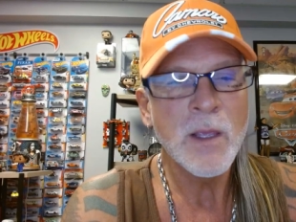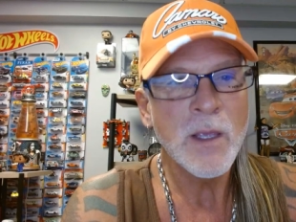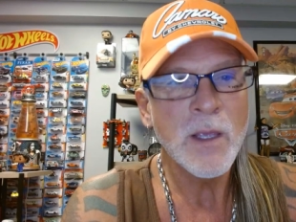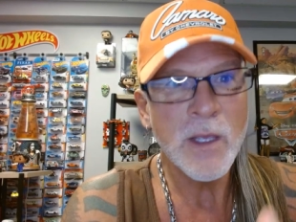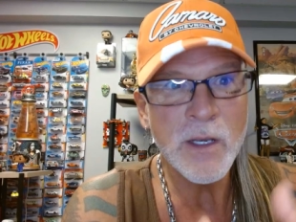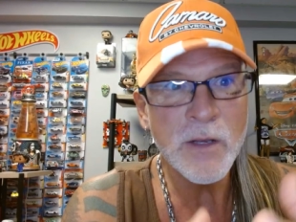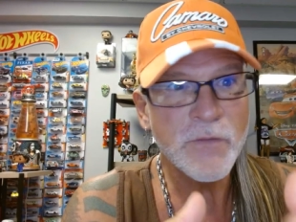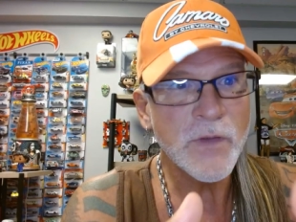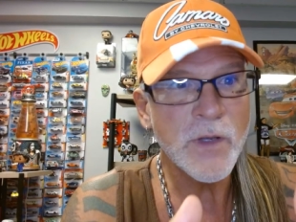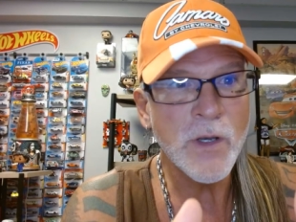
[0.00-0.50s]

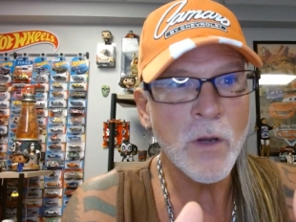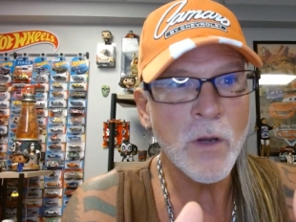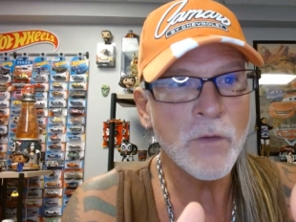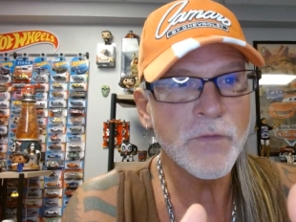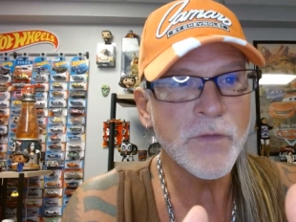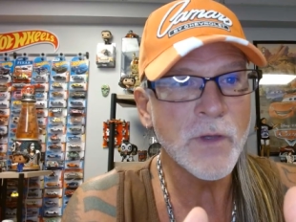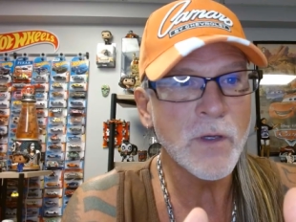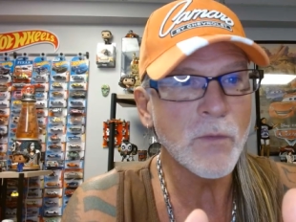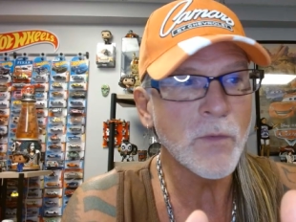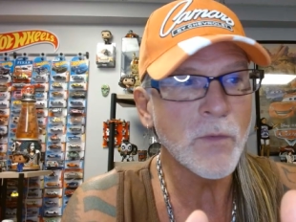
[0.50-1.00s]
And if you don't
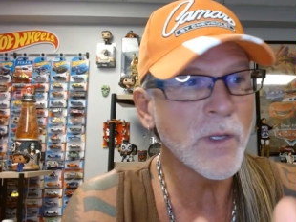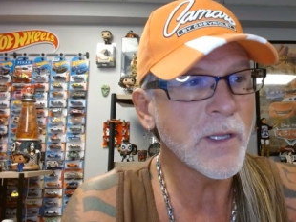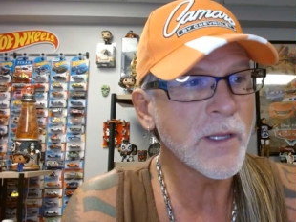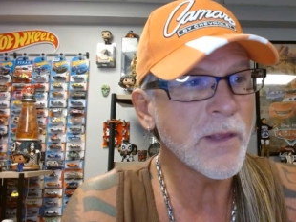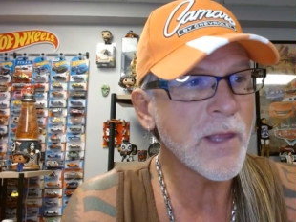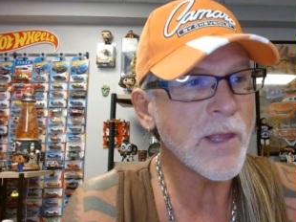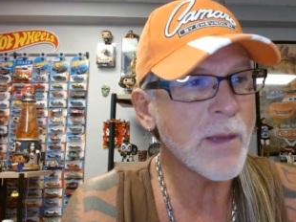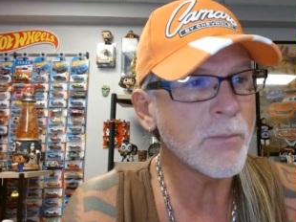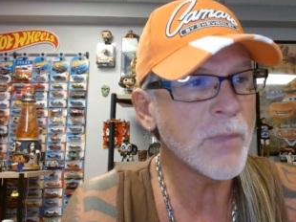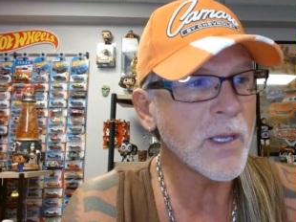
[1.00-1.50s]
feel really
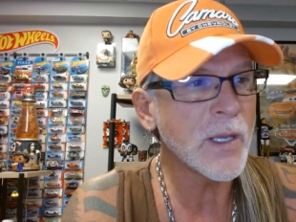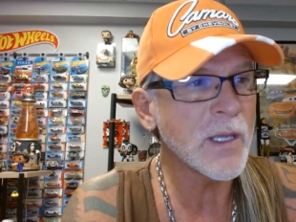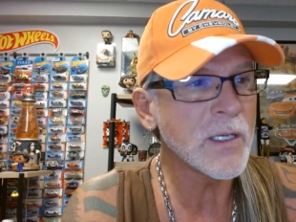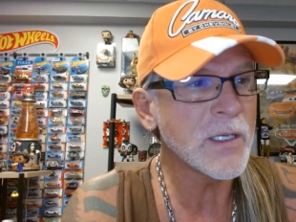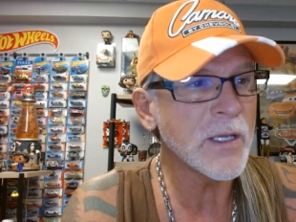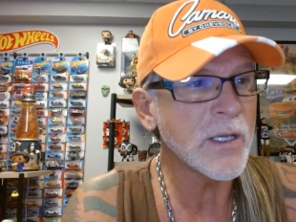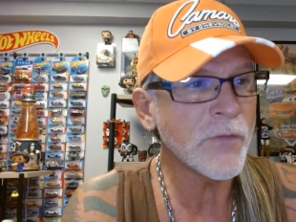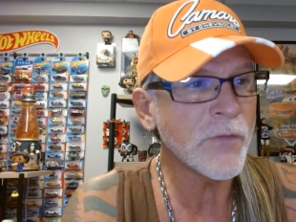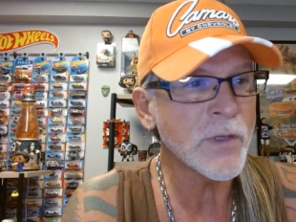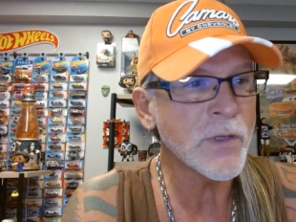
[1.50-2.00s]
that big a
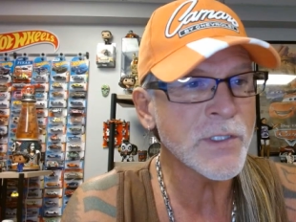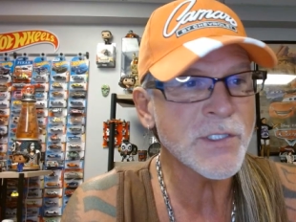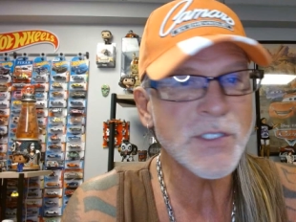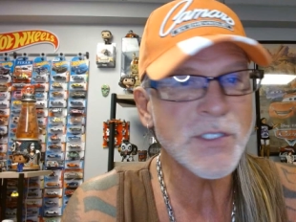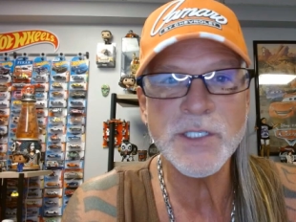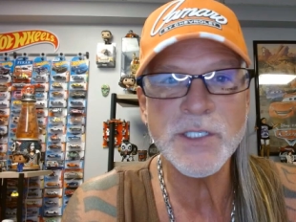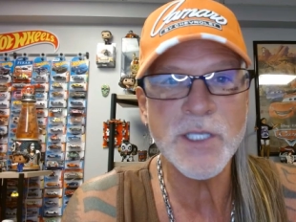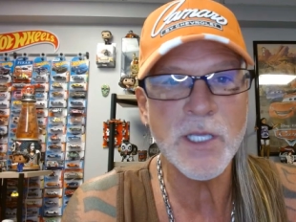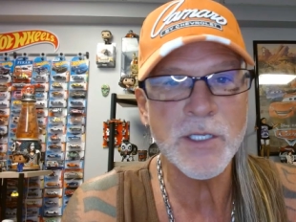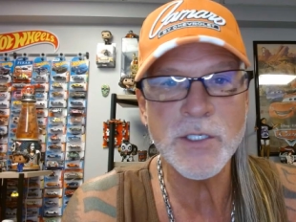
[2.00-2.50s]
difference,
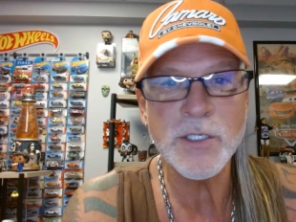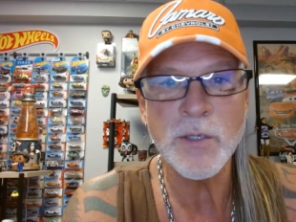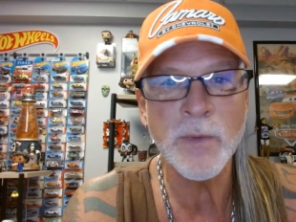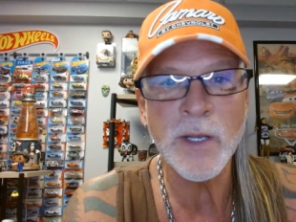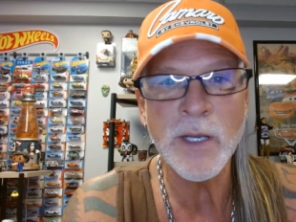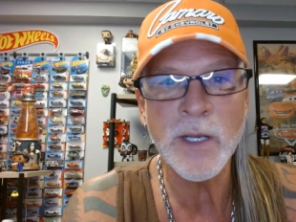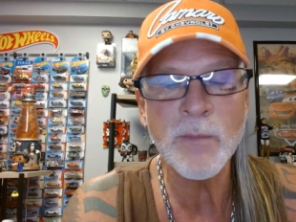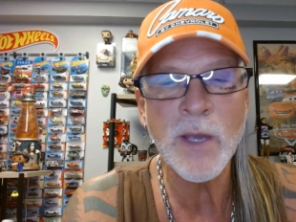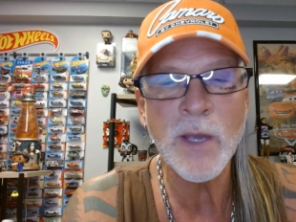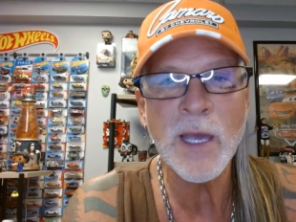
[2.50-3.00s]
just get your
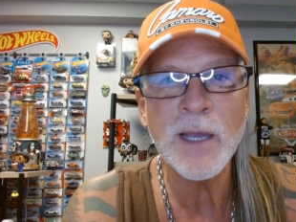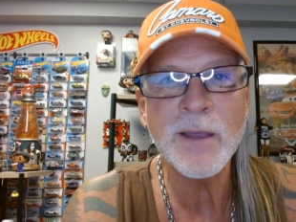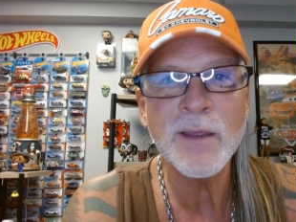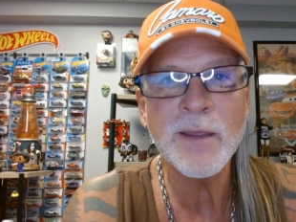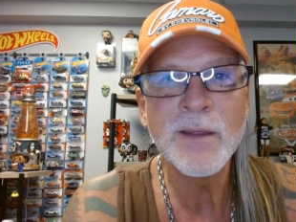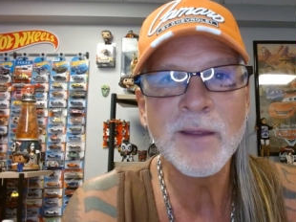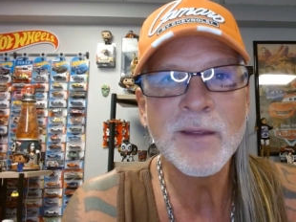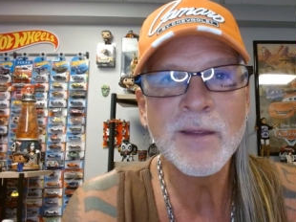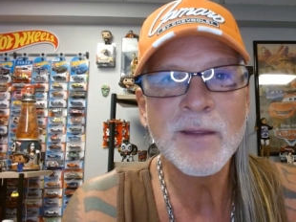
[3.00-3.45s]
money back.